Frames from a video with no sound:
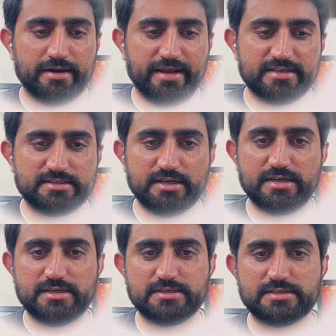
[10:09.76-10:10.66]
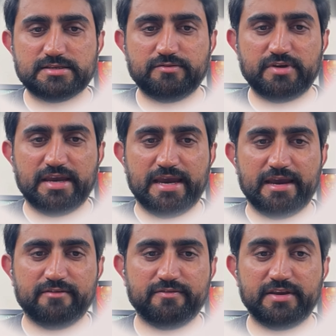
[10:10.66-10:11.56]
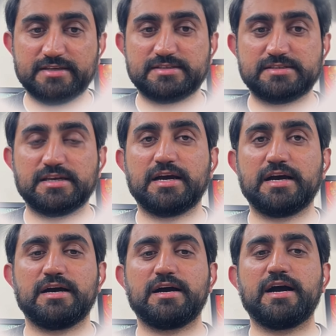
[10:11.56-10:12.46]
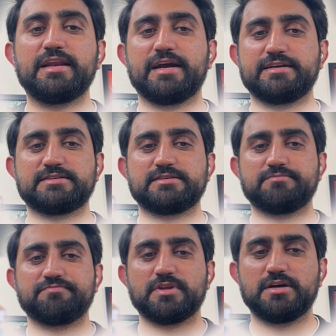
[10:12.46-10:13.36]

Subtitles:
next is we have, yes, highlights.